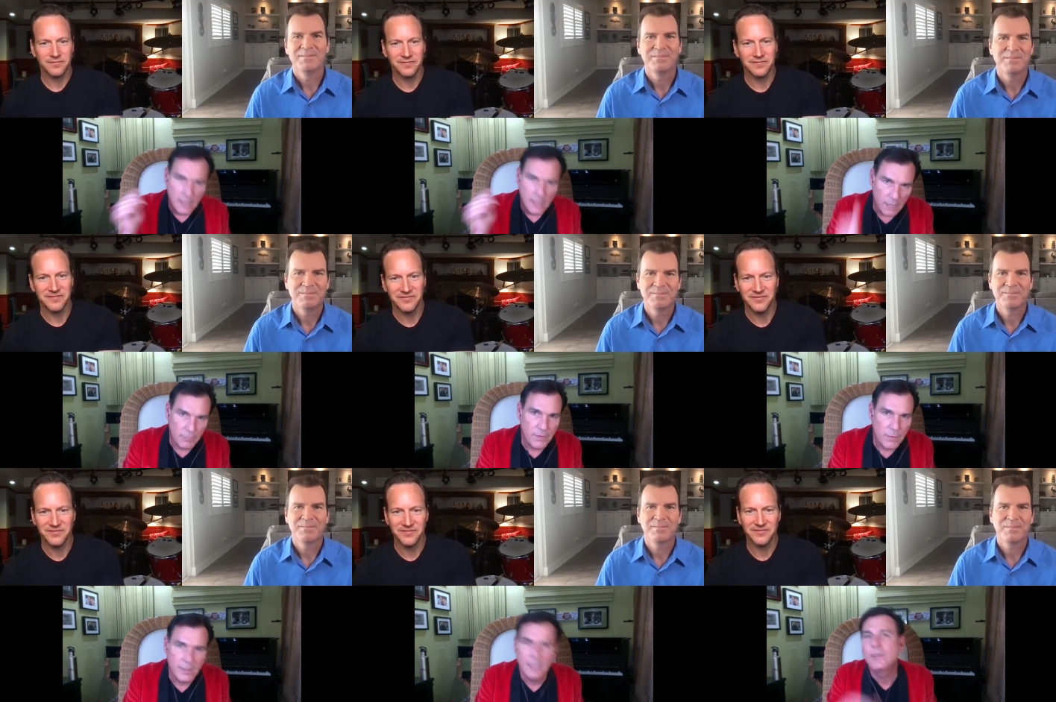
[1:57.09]
Speaker 1: Hung up the phone
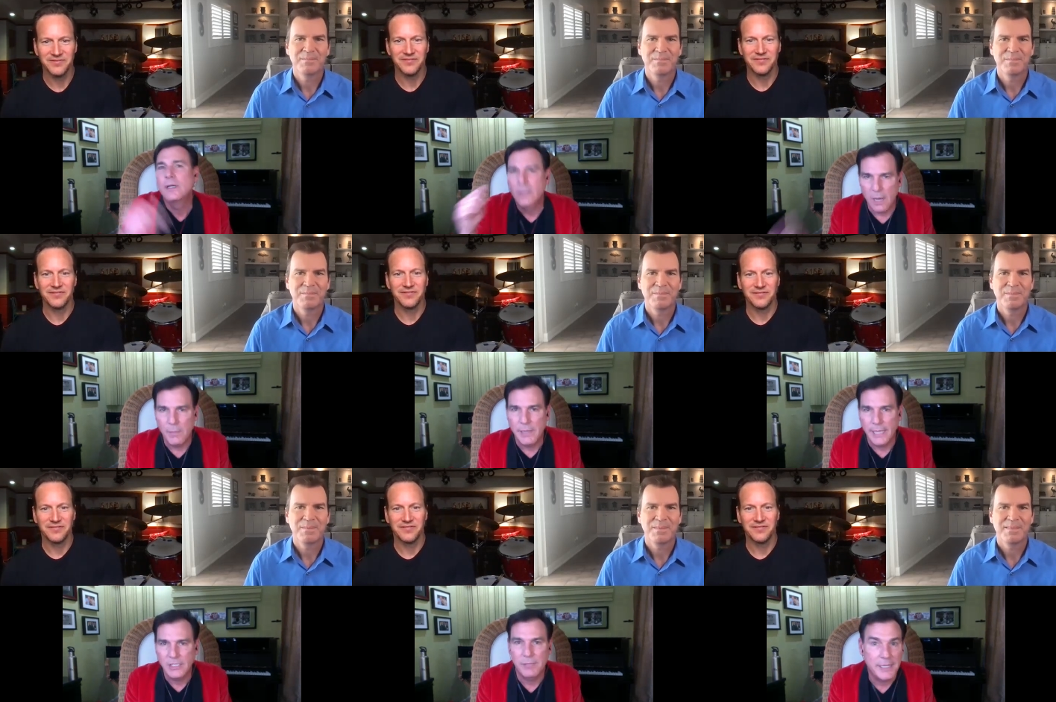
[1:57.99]
with him, called my
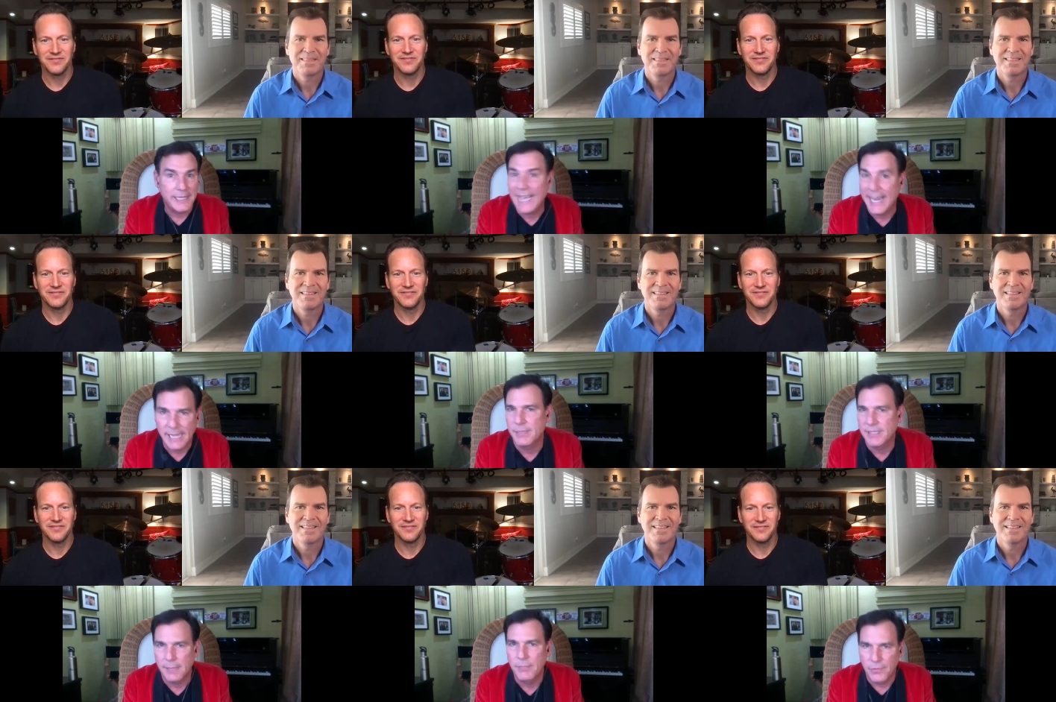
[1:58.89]
agent. I'm like, you got to get
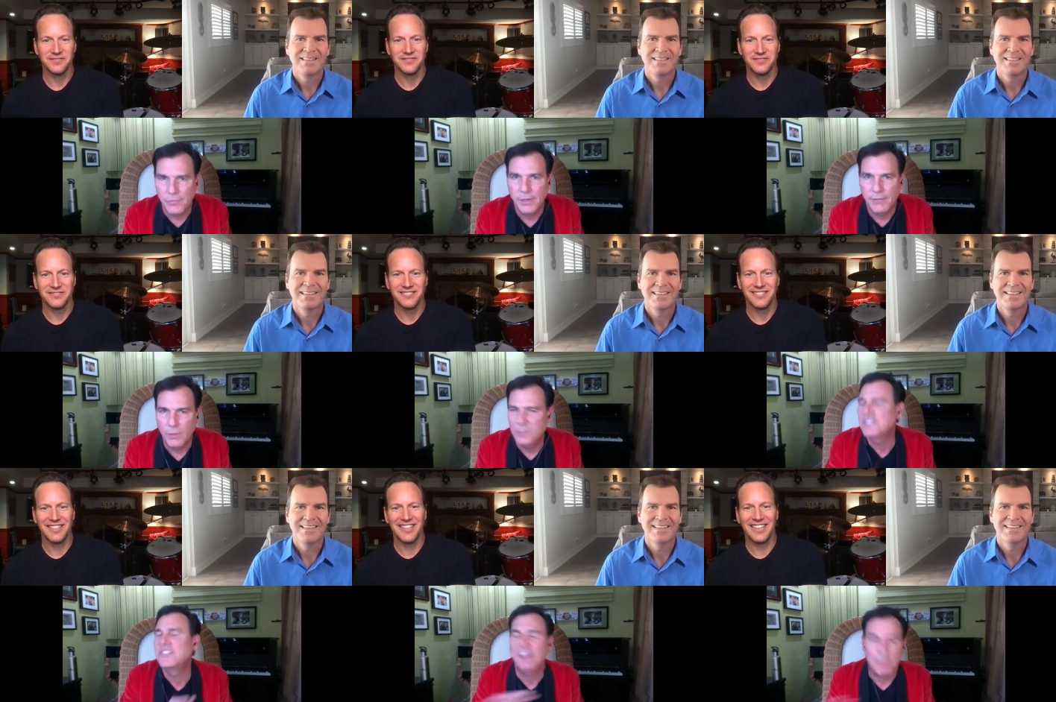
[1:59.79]
me something to read for.
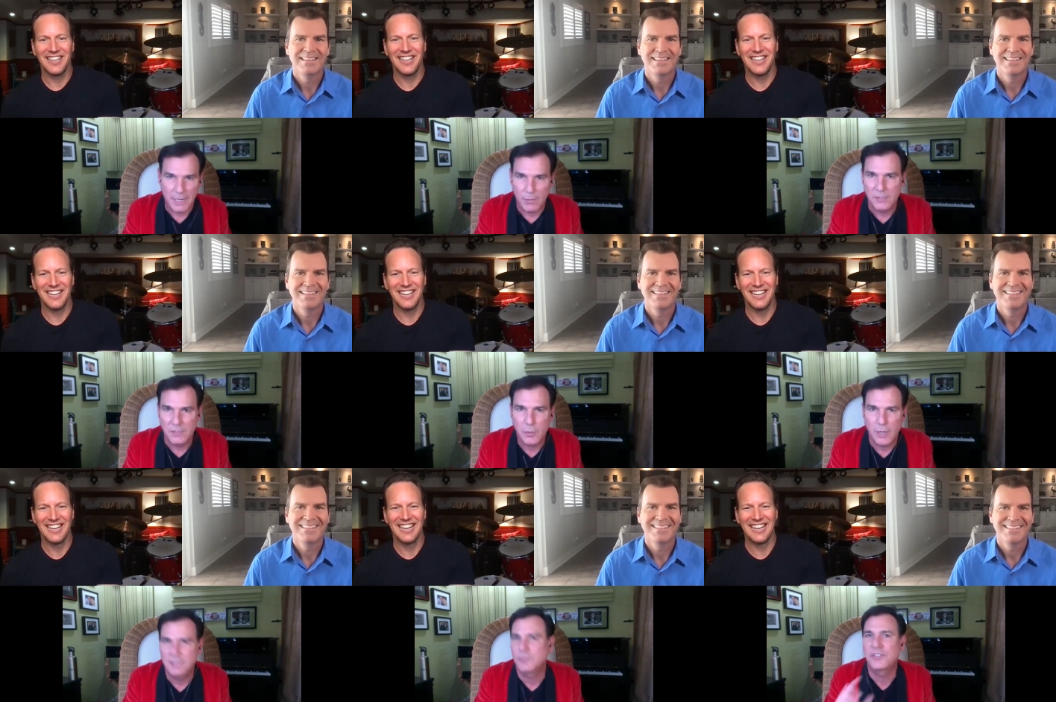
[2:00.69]
Just something. I want to
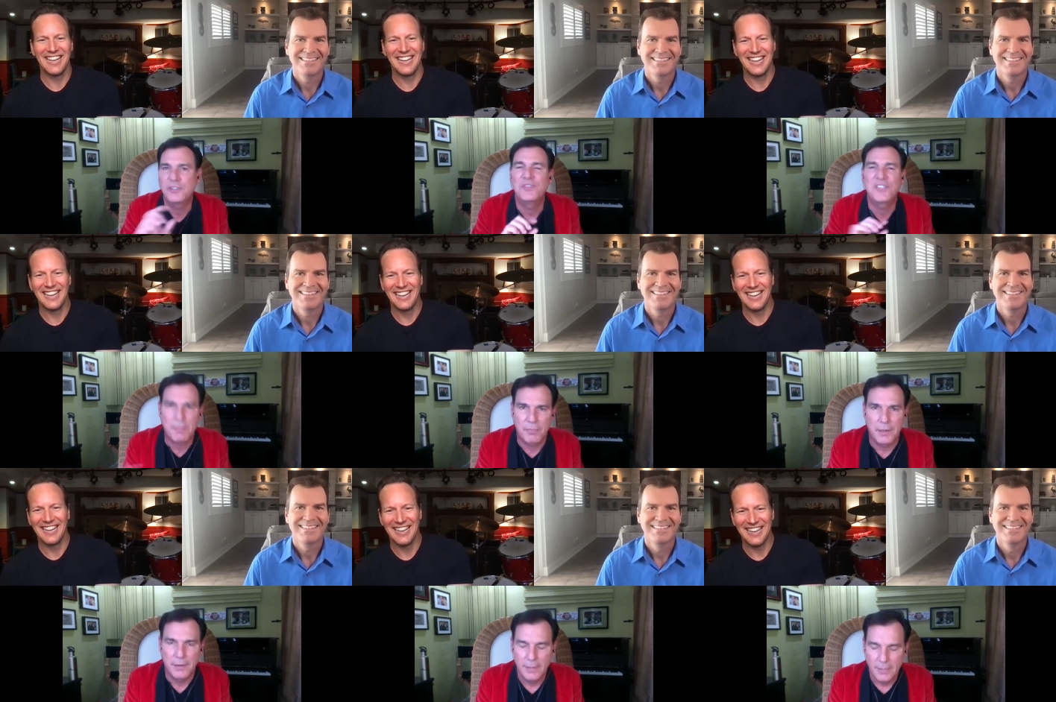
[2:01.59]
surprise him. Just do something.
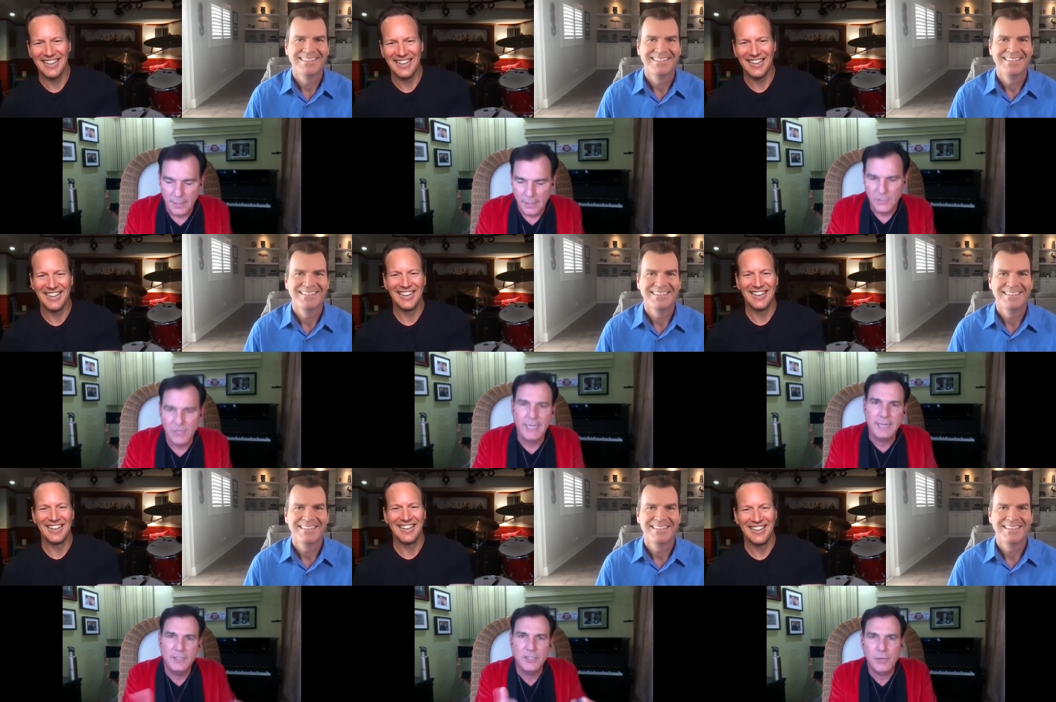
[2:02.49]
So I get
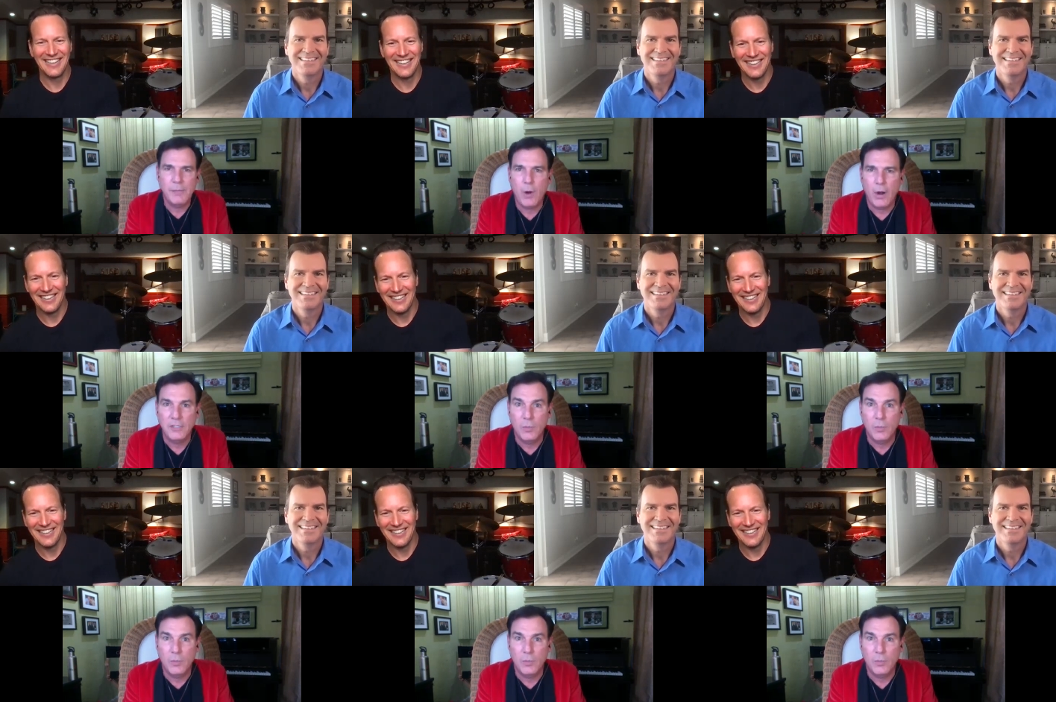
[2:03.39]
these three parts. And